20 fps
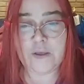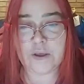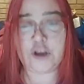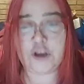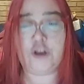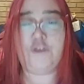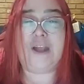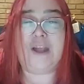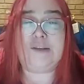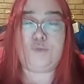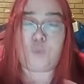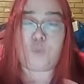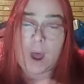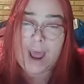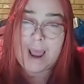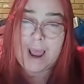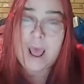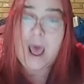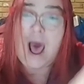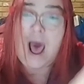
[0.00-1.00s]
you know, that's
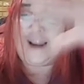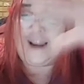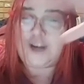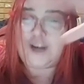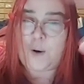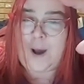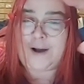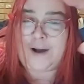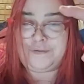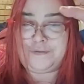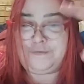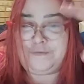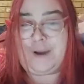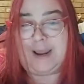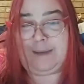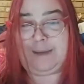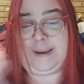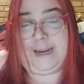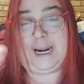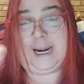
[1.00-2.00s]
why I know how to
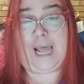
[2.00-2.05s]
frame it.